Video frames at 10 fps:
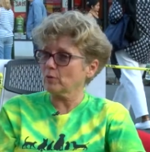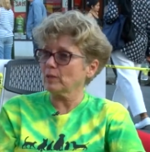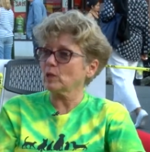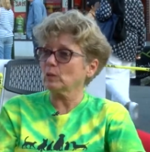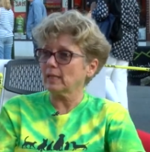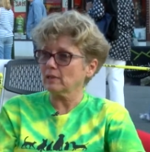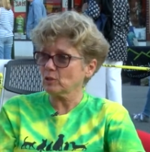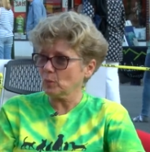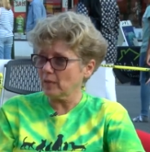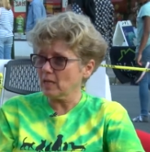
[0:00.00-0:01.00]
Rico
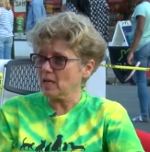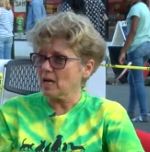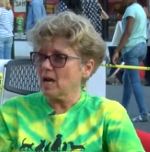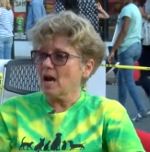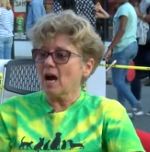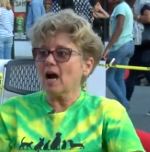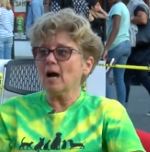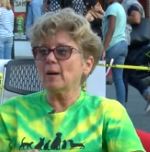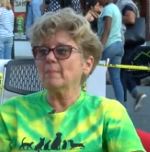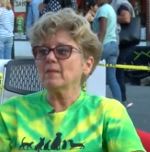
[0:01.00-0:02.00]
last week.
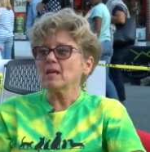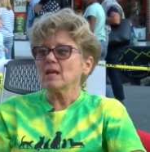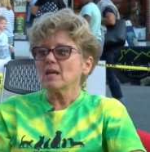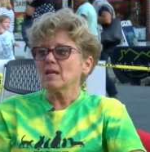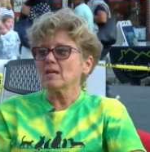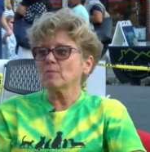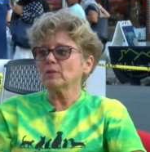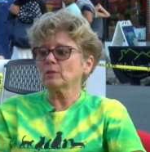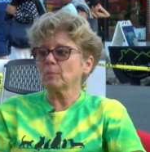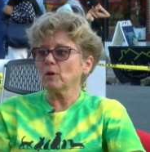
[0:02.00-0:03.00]
He was
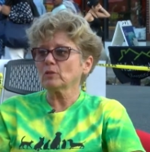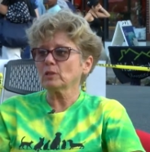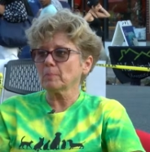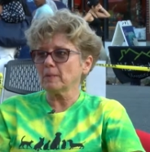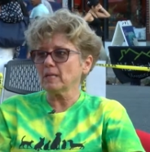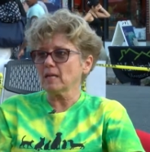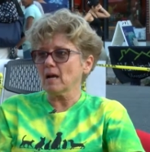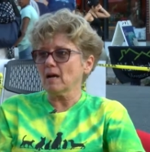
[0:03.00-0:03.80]
supposed to be...